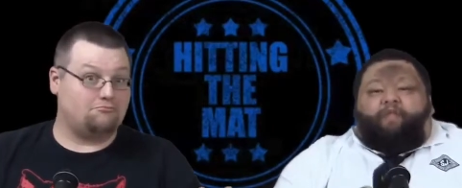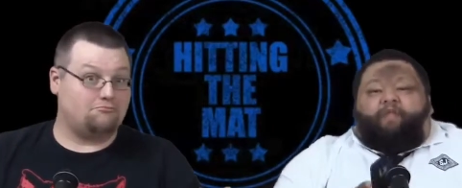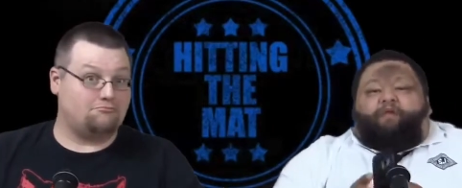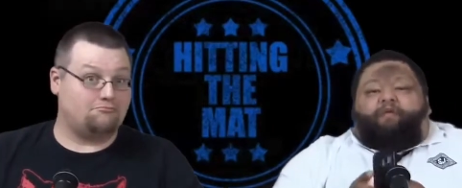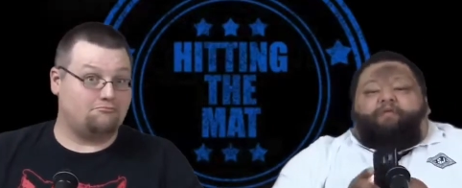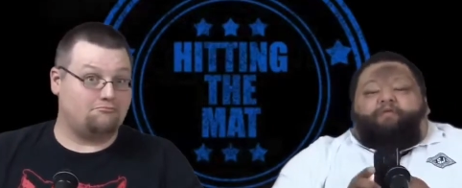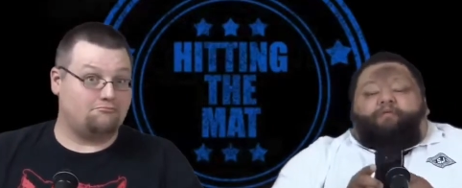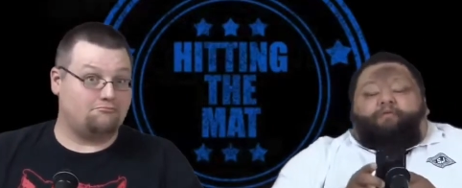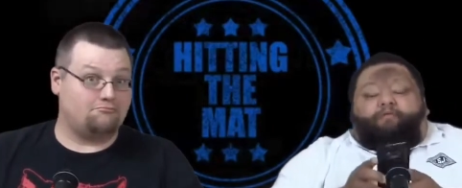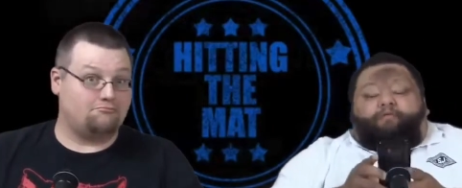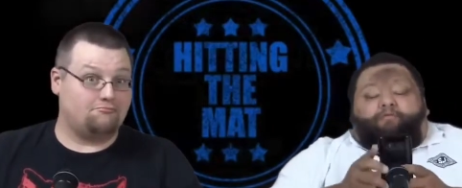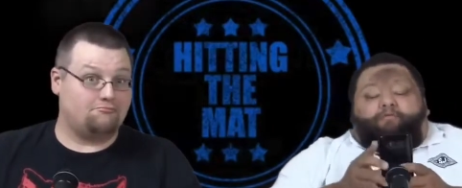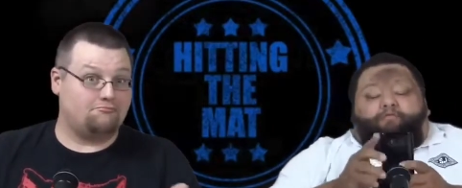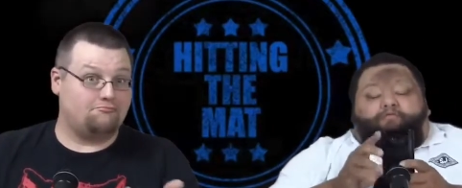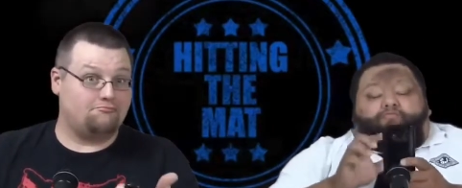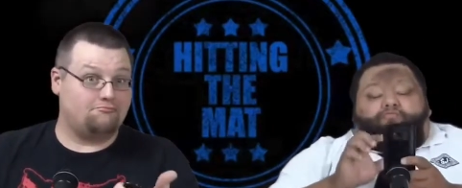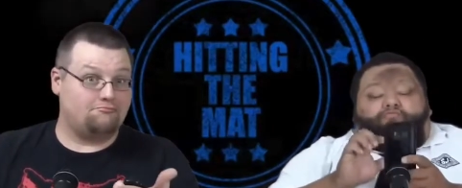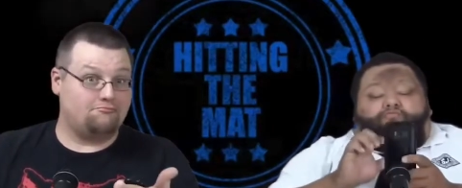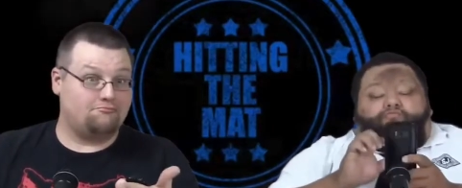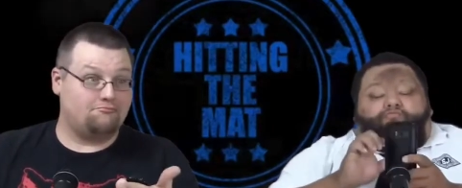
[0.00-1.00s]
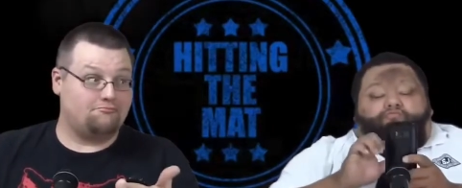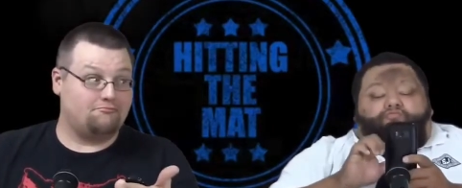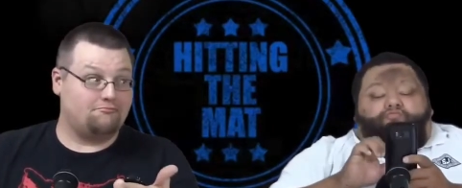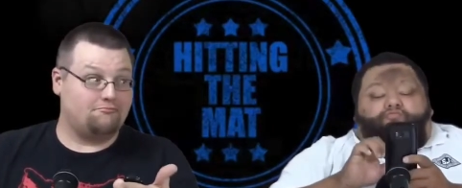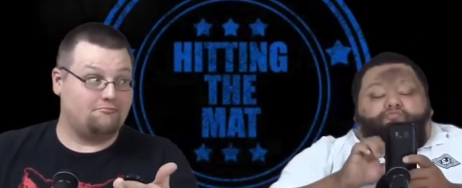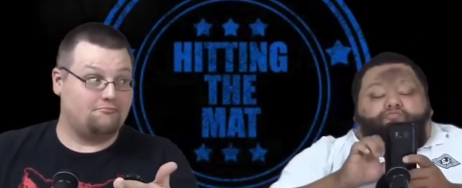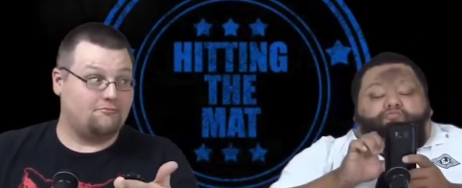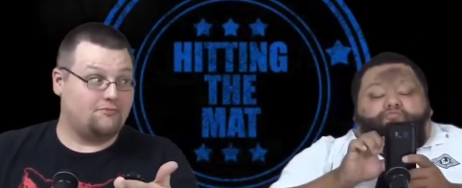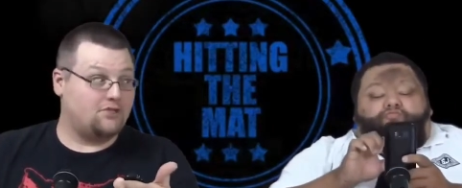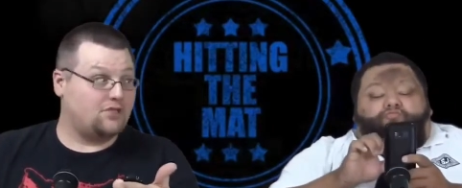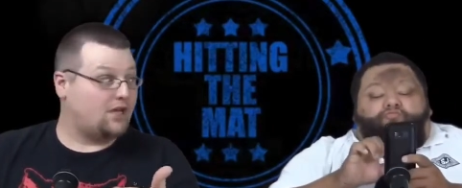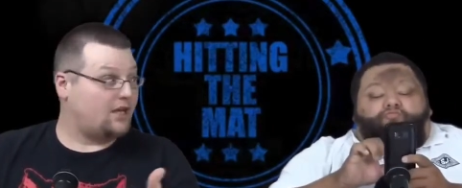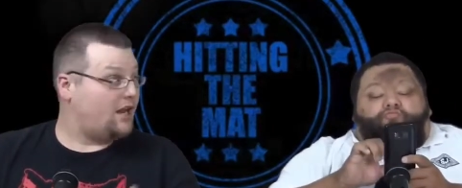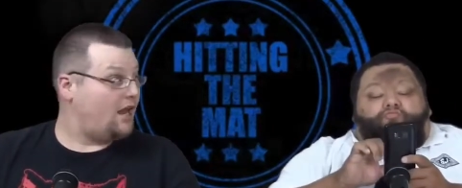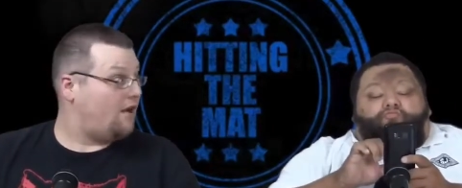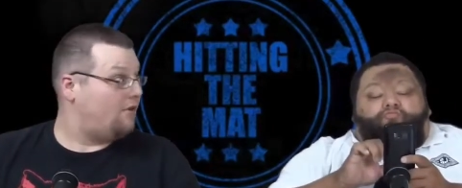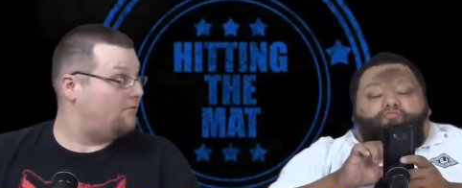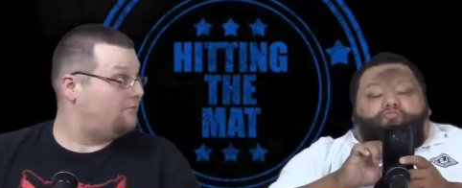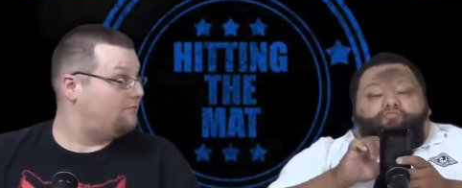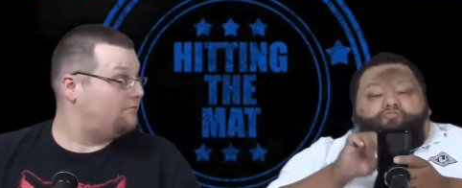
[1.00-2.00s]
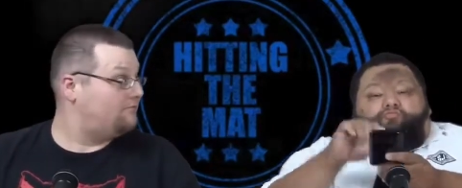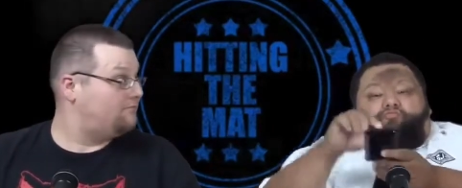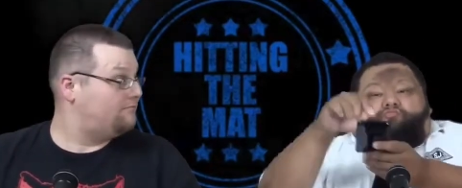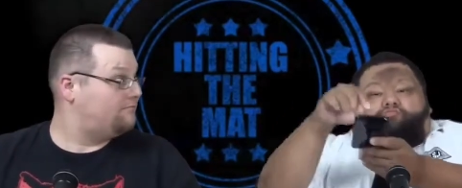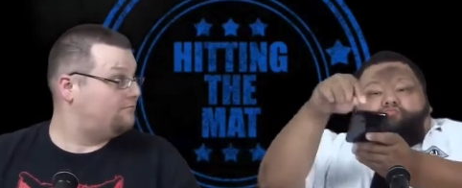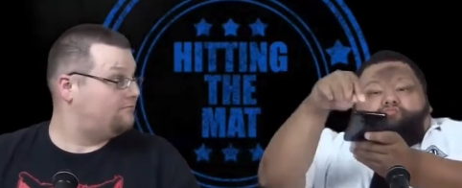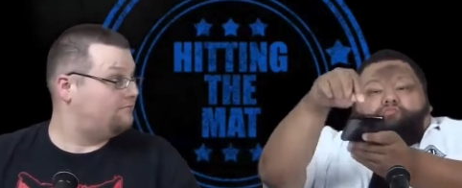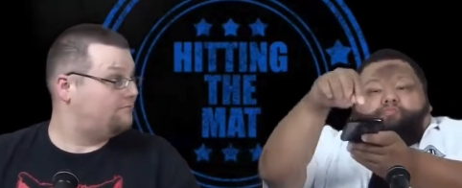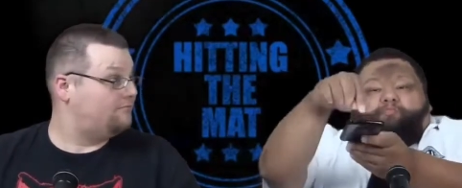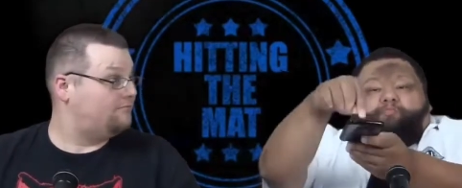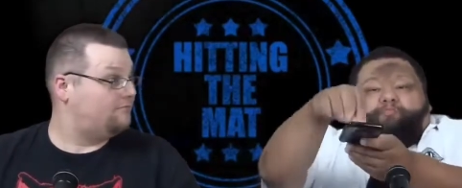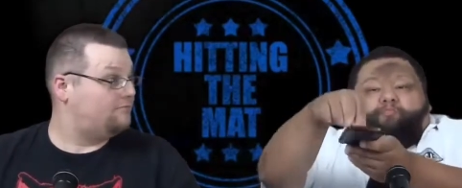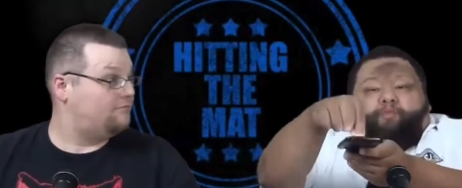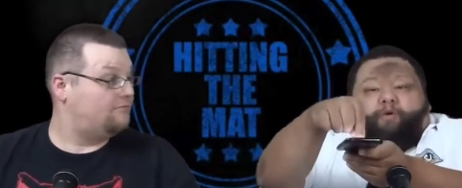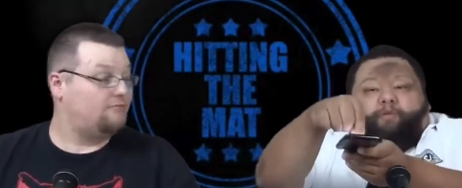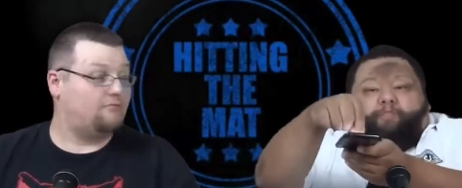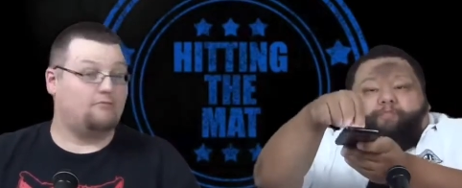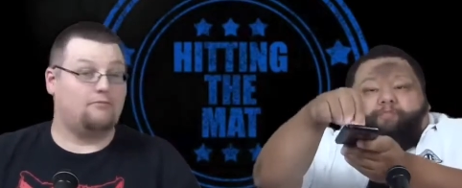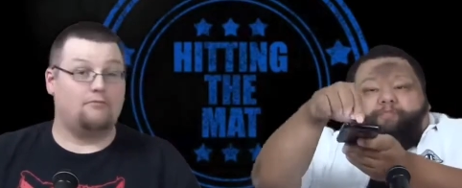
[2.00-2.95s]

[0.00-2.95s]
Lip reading: (no one is talking)